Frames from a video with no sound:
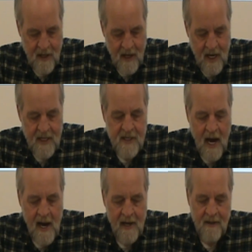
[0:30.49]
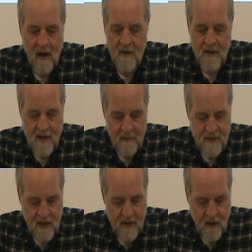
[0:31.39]
In his hand are the depths
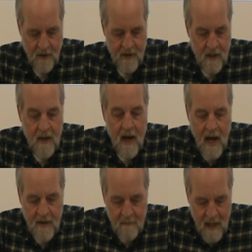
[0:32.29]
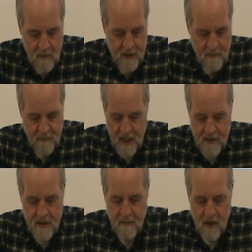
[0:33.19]
of the earth, and the mountain
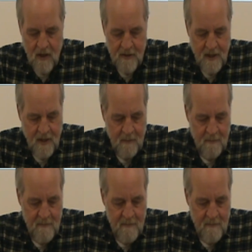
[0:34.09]
peaks belong to him.